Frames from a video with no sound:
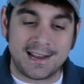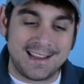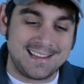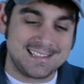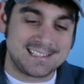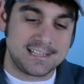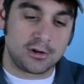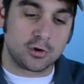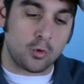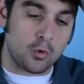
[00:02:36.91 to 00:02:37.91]
I
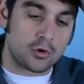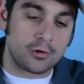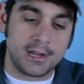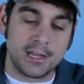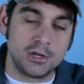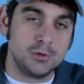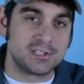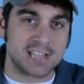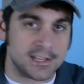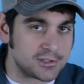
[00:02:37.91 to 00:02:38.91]
considered ordering a new
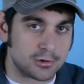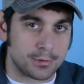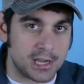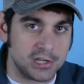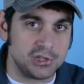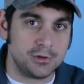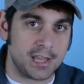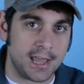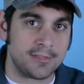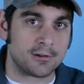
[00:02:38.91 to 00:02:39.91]
sensor, because you
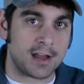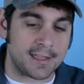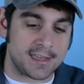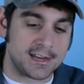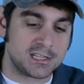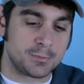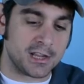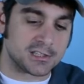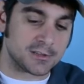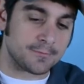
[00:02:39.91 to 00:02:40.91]
can, they're not that
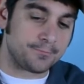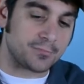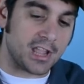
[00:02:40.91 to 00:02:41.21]
expensive,